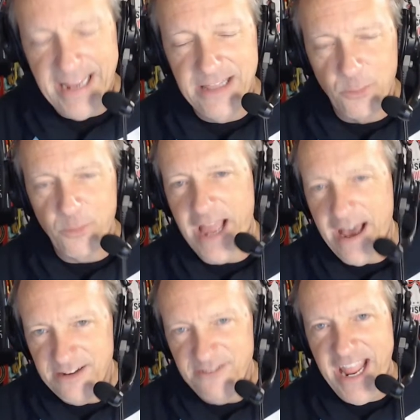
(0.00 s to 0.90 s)

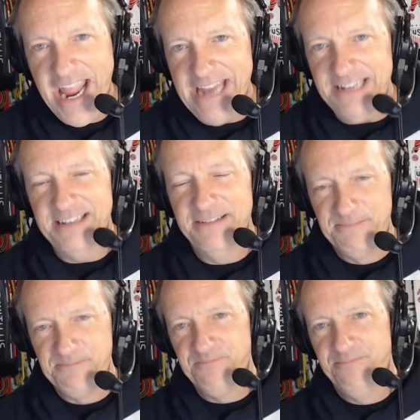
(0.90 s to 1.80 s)
round of 8
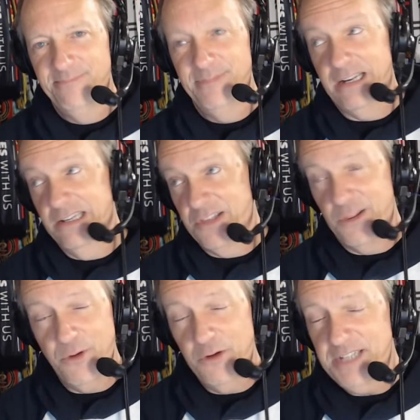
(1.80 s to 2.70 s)
because of the
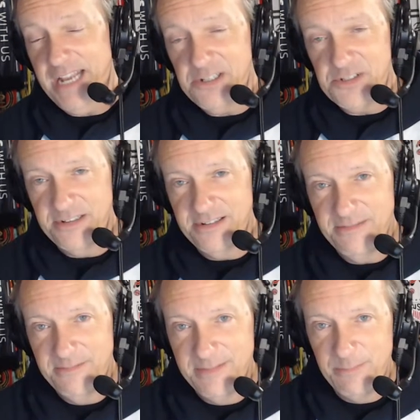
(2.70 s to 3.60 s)
rotation.
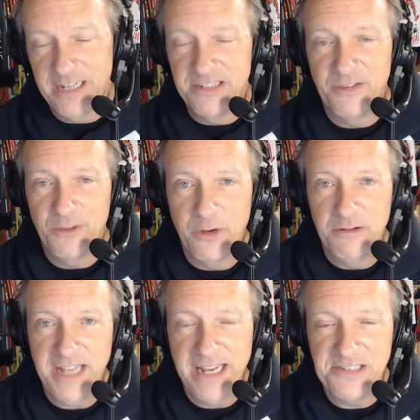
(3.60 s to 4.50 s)

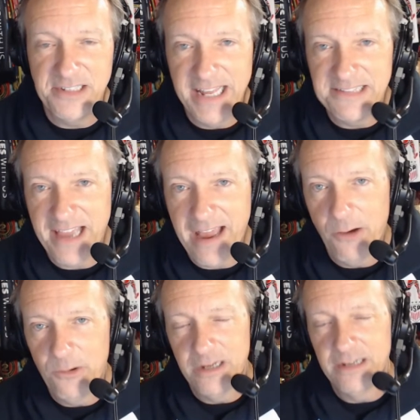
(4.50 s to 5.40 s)
That's
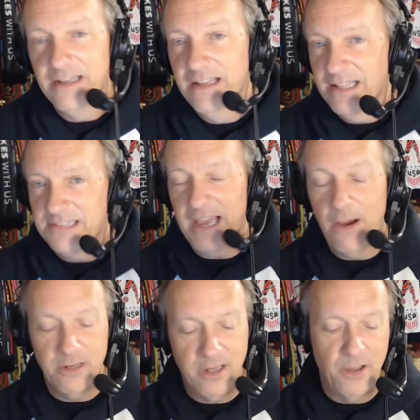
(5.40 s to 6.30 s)
how
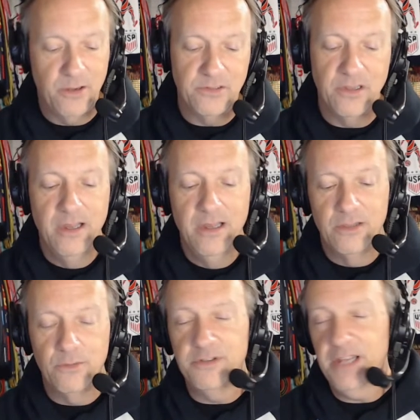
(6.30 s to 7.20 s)
it goes.
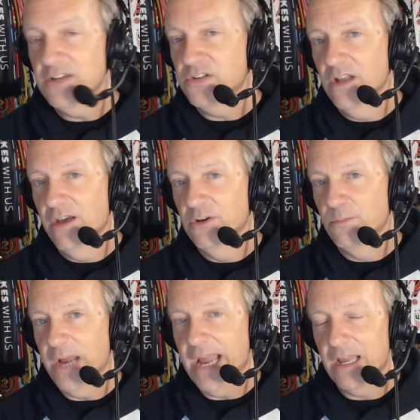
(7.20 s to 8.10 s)
The rotation of
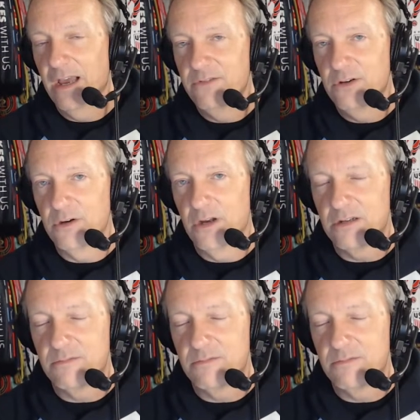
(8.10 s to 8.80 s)
your